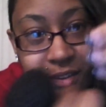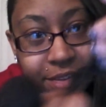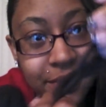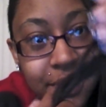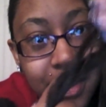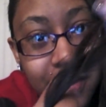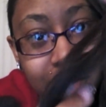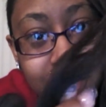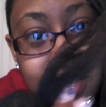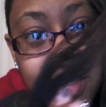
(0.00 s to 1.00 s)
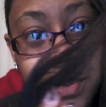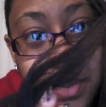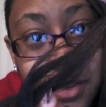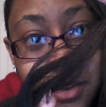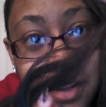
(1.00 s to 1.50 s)
They aren't
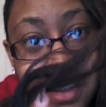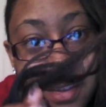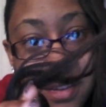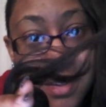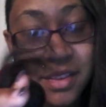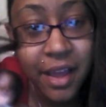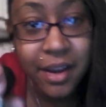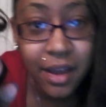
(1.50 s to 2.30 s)
split or anything like that.